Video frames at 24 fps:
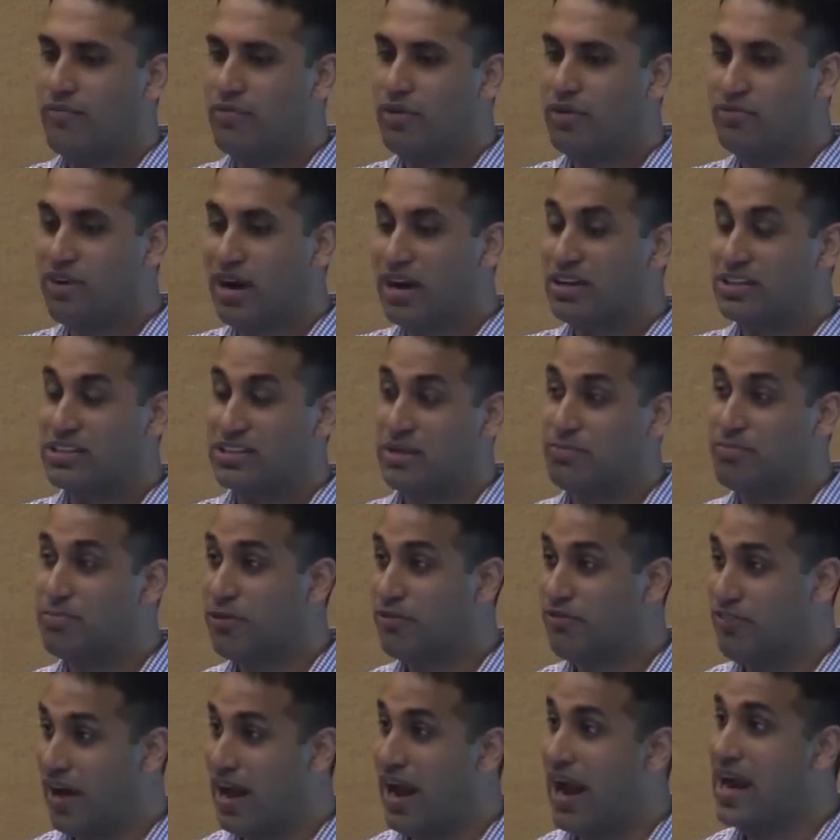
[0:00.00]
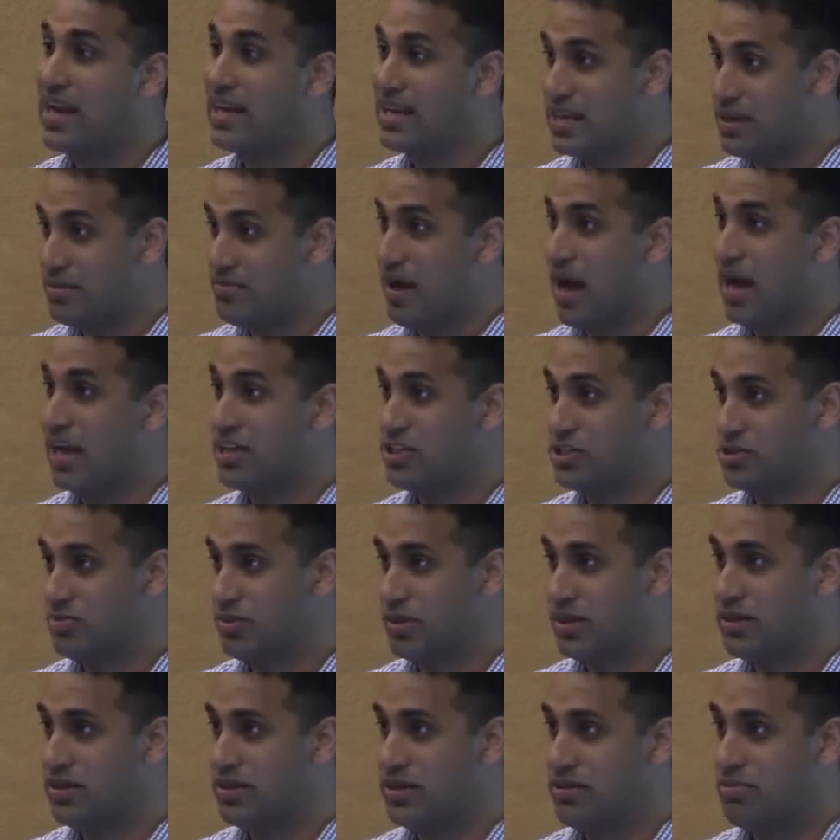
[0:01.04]
we try to simplify IT
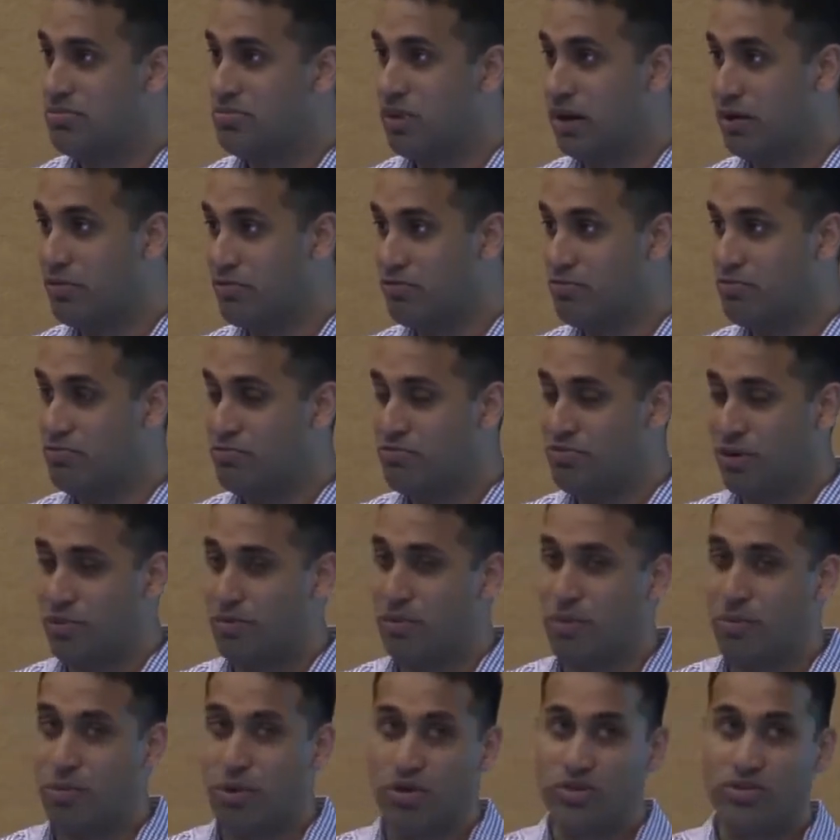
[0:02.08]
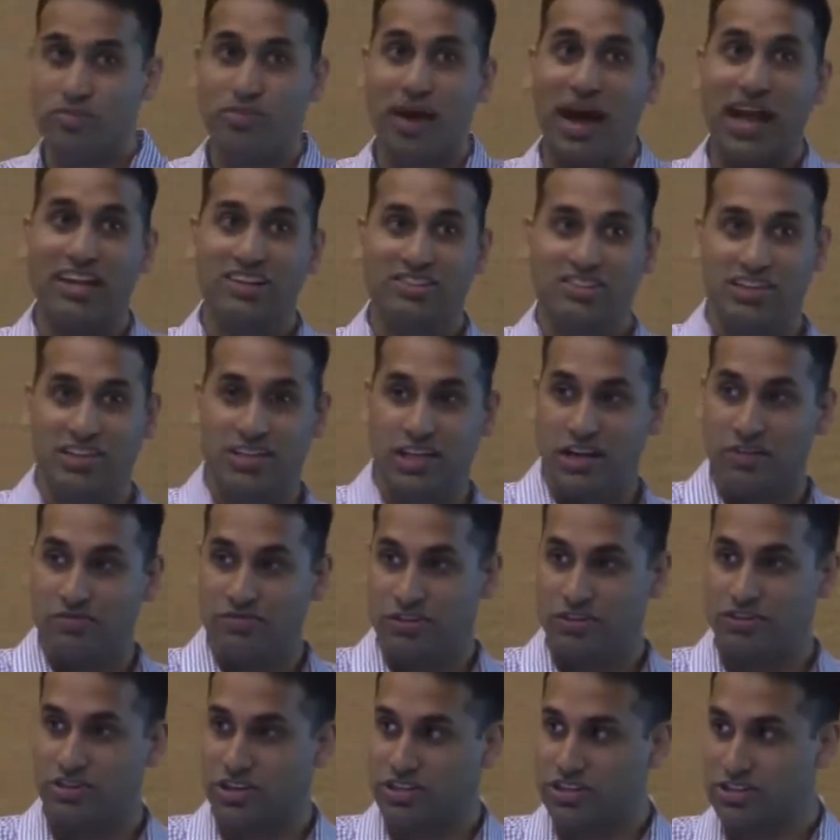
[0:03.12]
management, but from both managing the
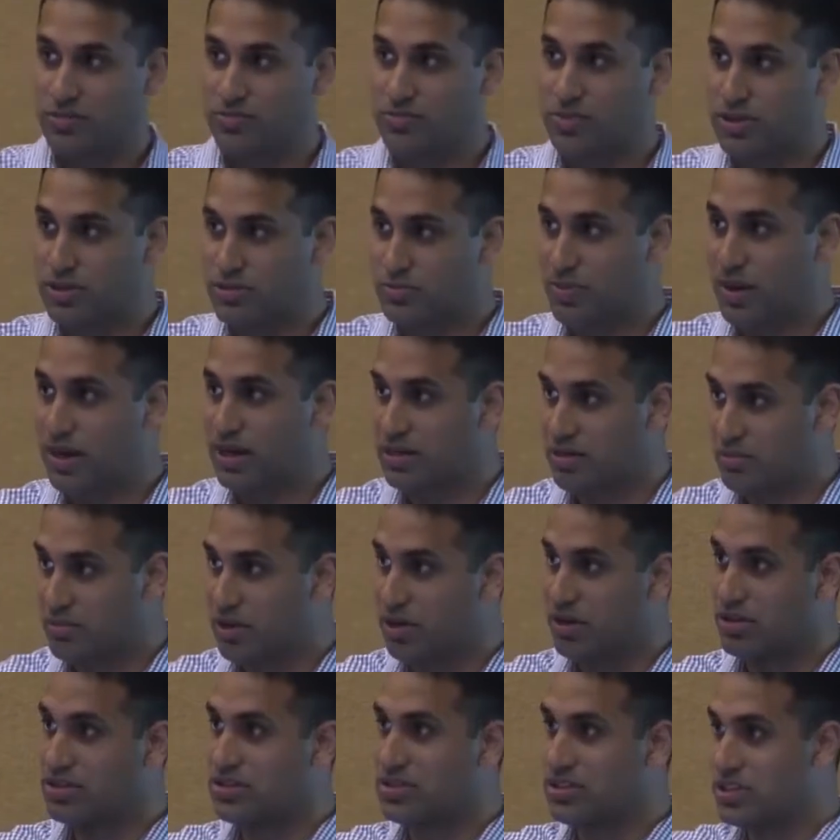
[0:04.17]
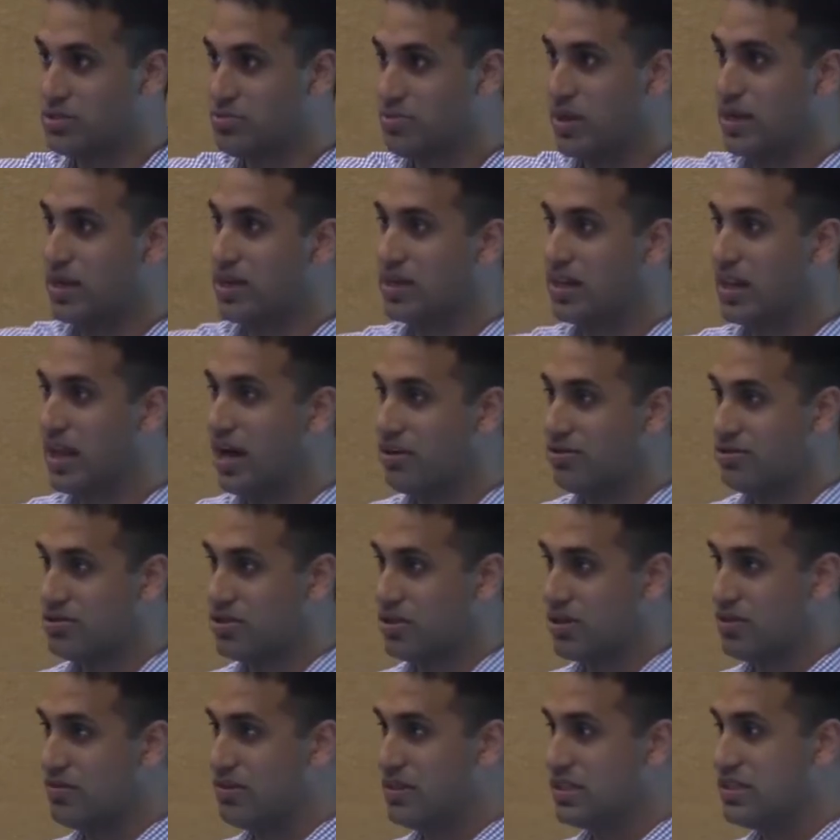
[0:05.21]
infrastructure perspective, because this being a cloud
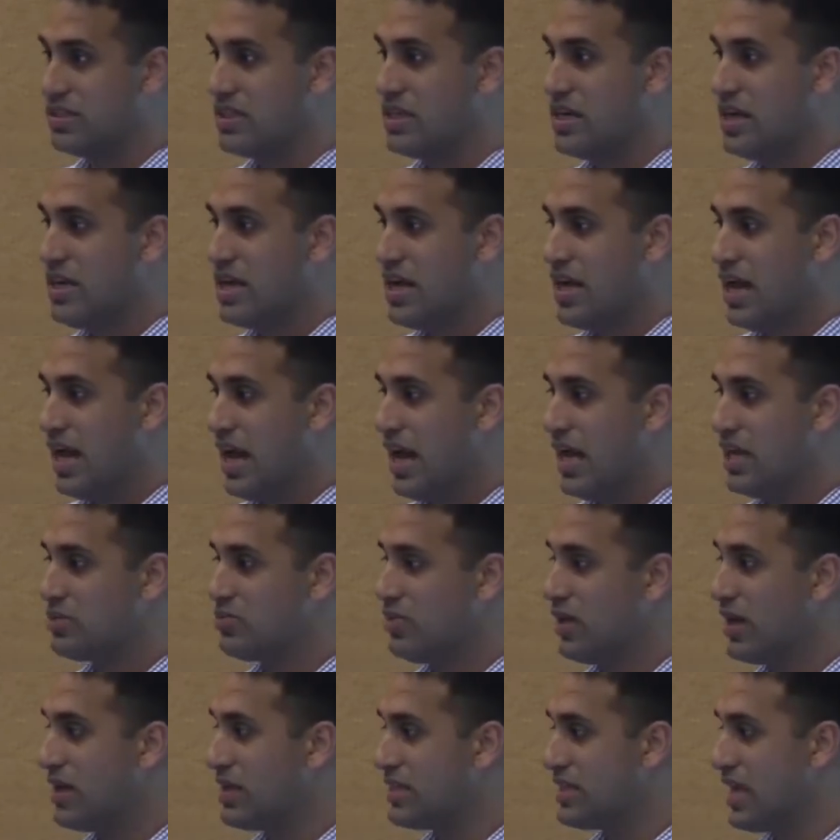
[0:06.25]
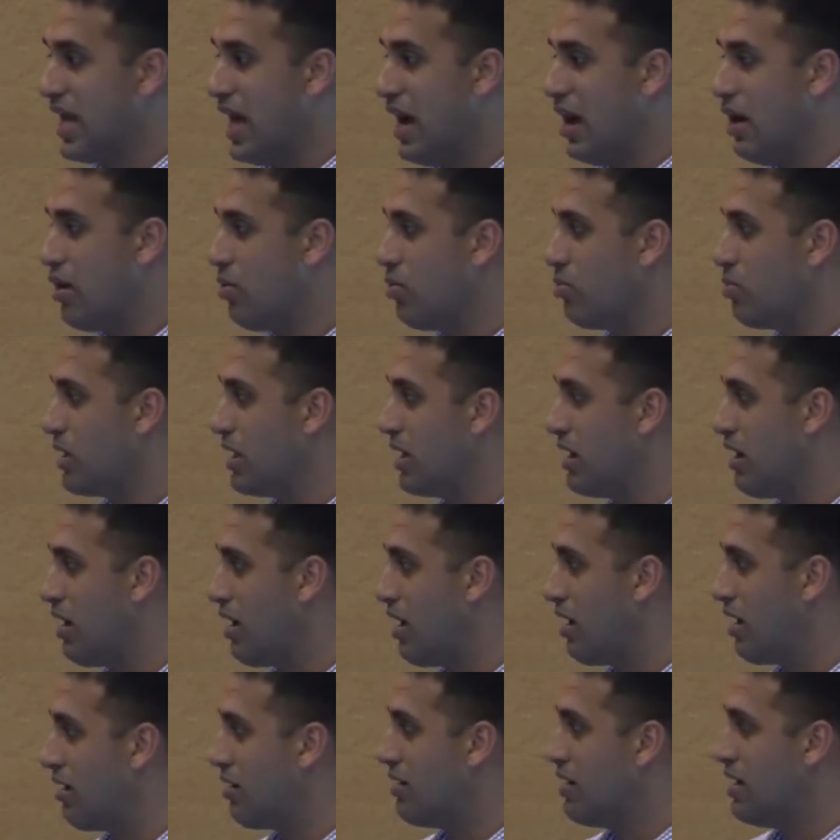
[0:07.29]
service, as well as how we
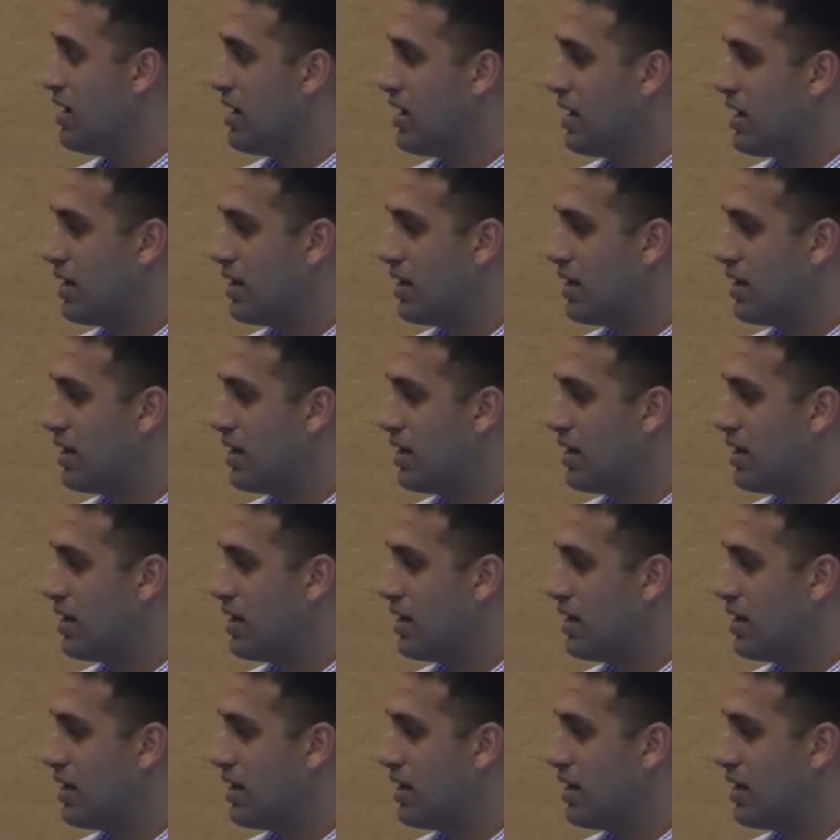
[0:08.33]
are